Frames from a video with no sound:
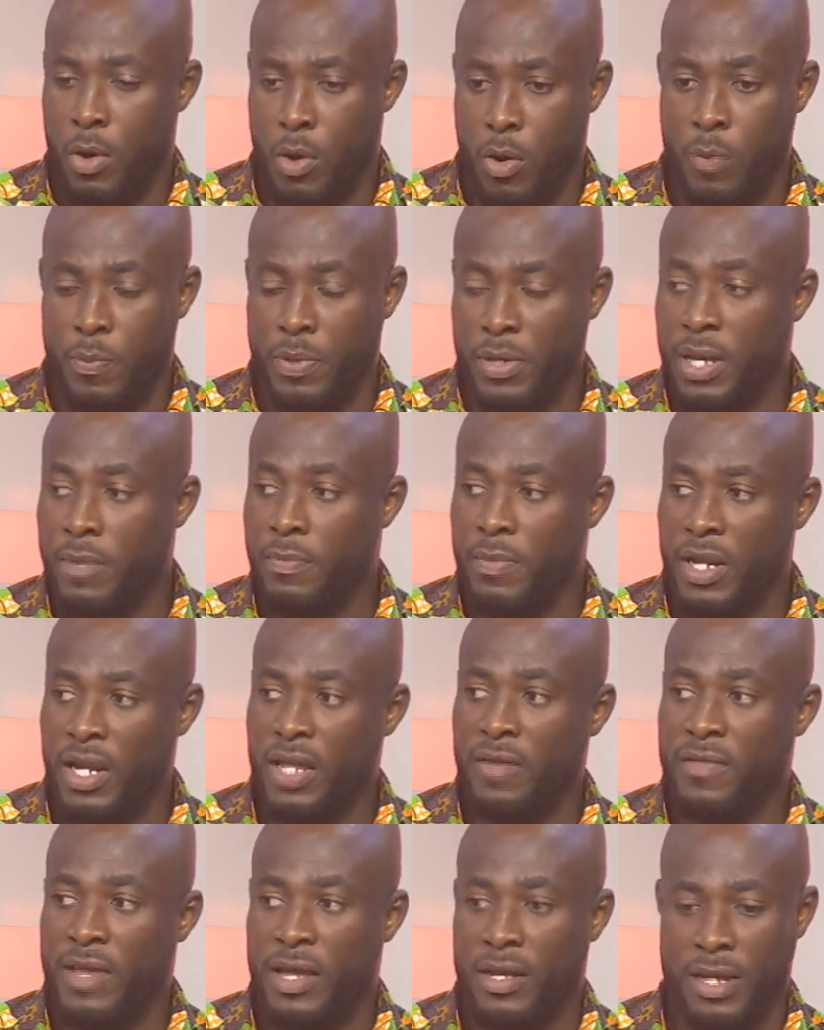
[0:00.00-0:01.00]
hoping and
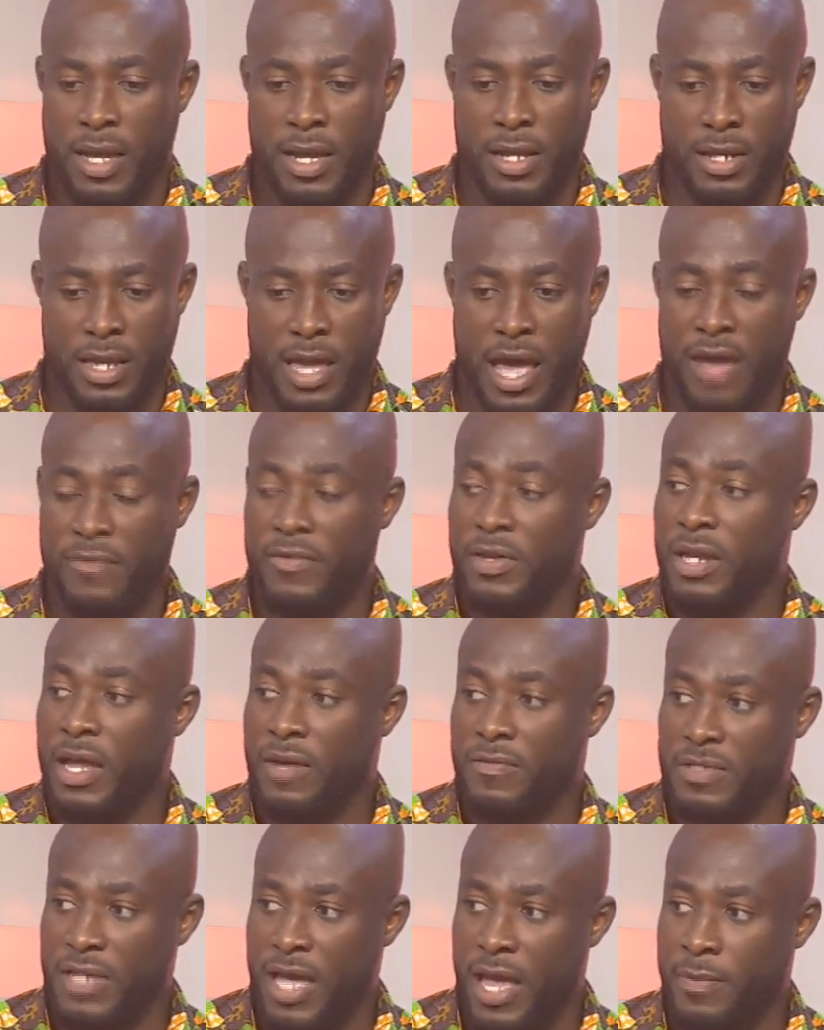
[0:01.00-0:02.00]
believing that they have
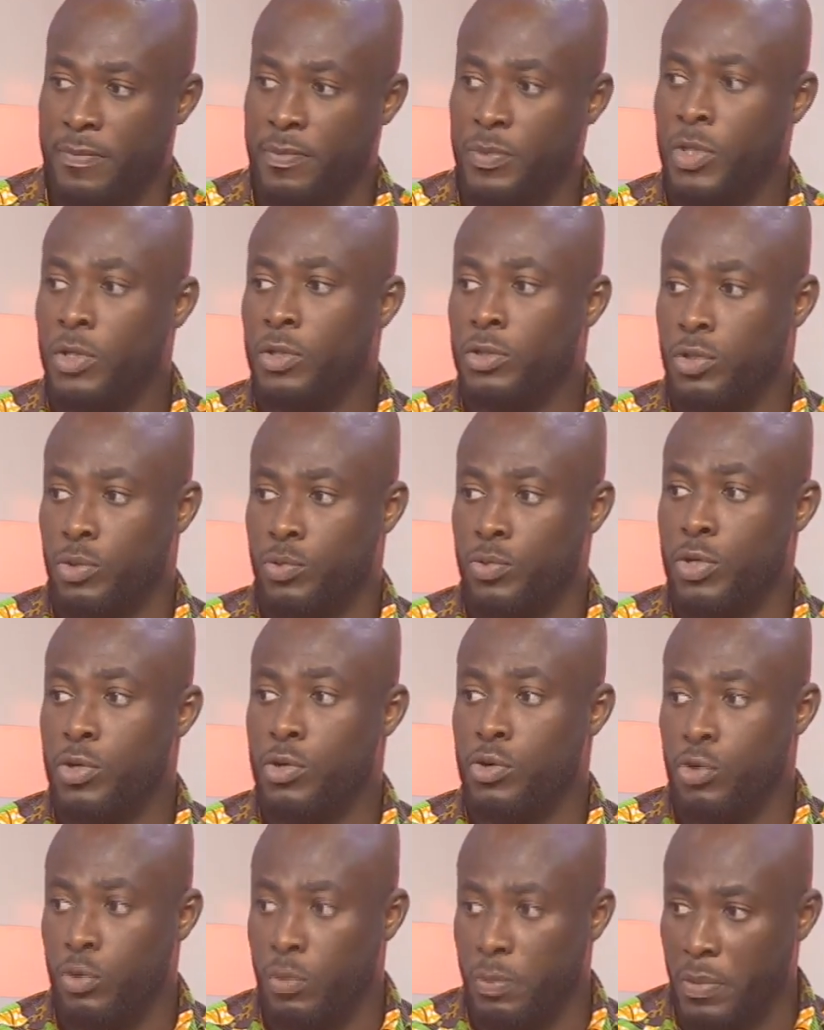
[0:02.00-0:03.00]
enough time to
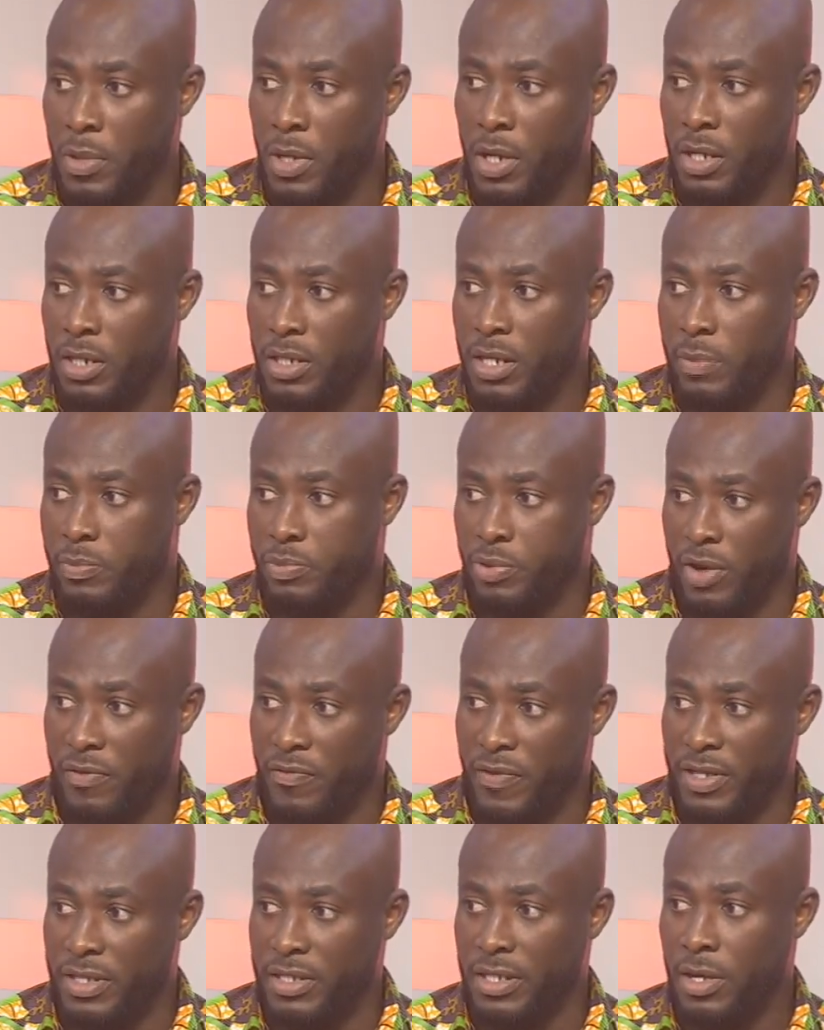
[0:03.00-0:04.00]
recoup the
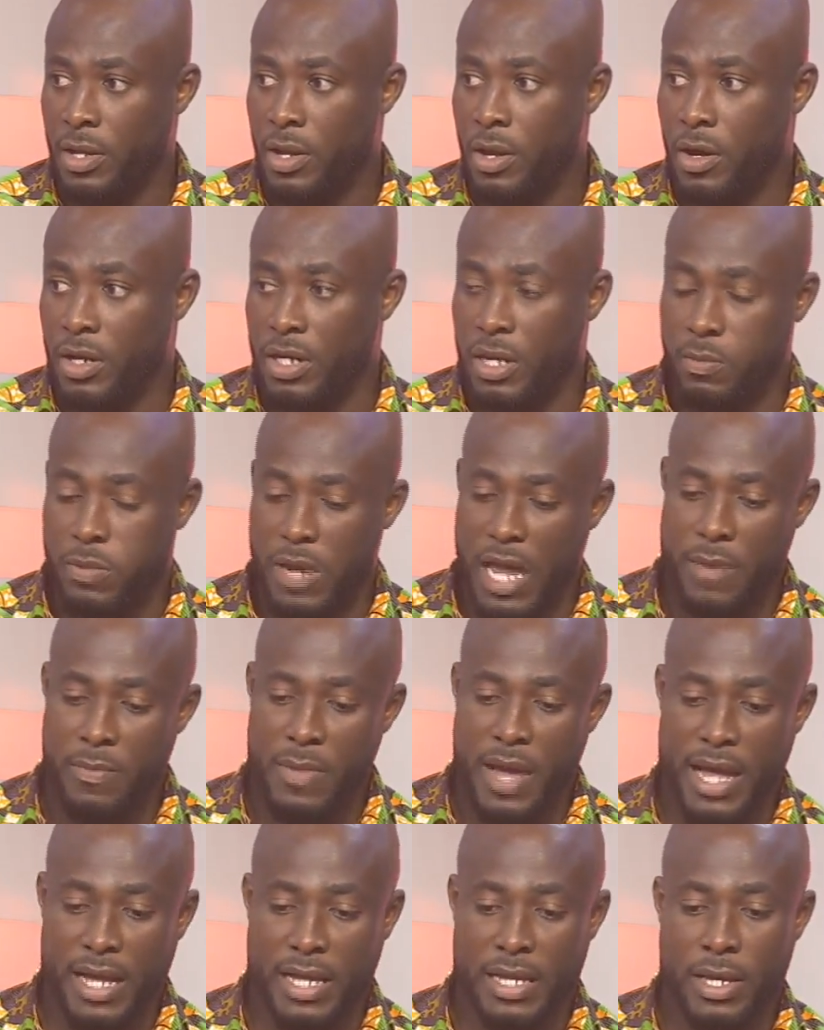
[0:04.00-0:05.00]
profit or the
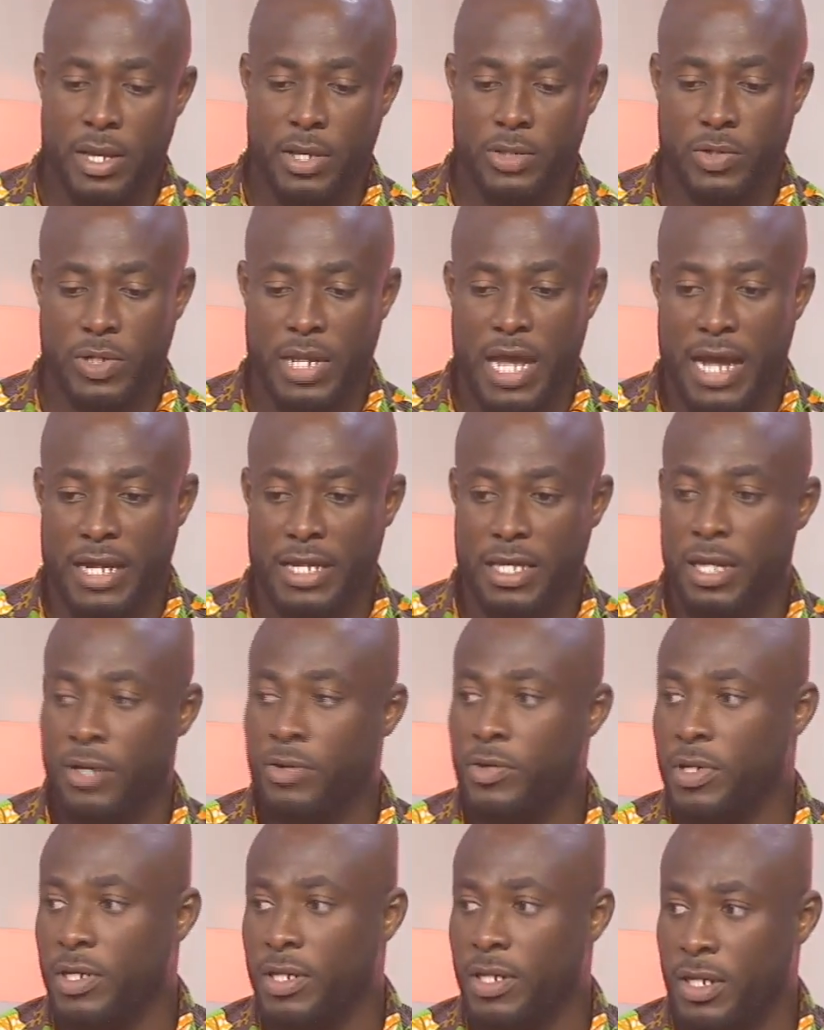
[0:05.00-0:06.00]
plowback, so that at the
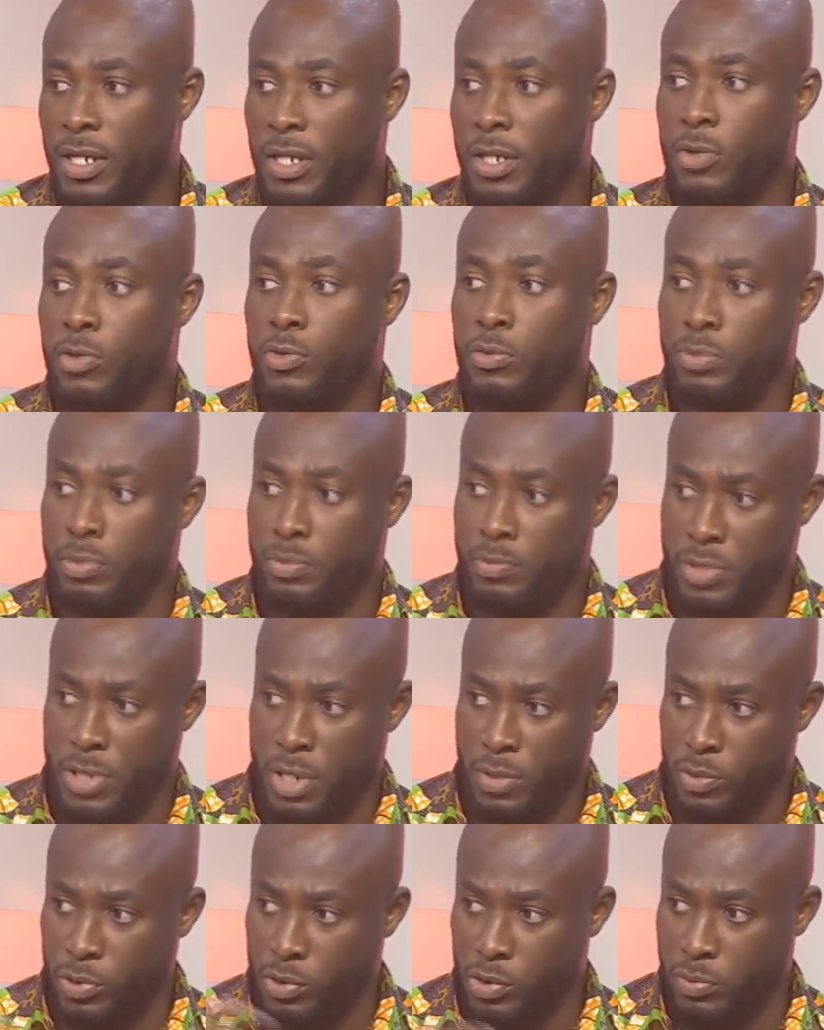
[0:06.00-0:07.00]
end of the day, they'll be
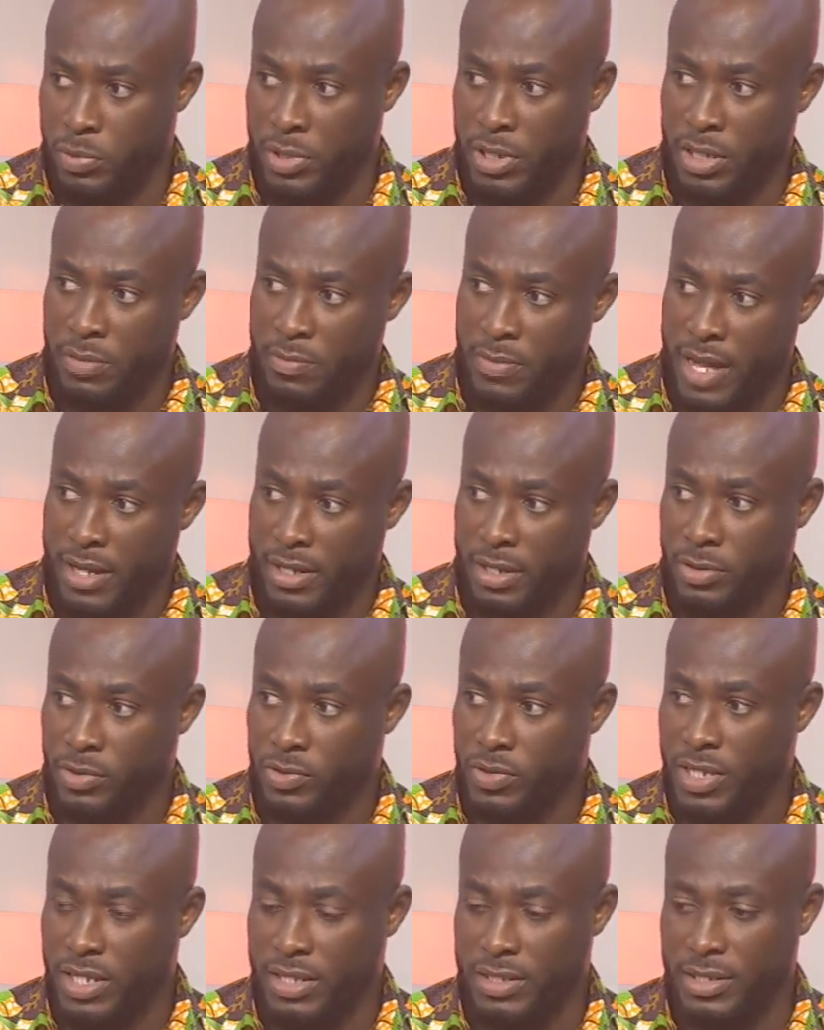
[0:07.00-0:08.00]
able to bring it back
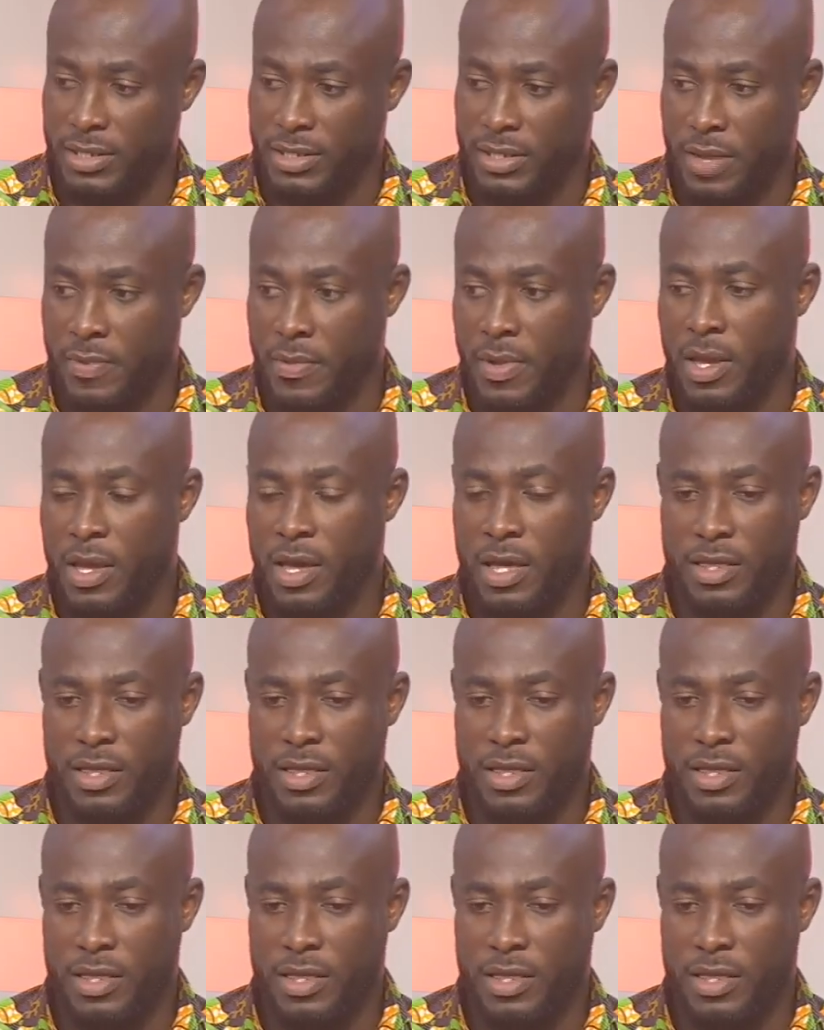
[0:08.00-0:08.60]
into the system.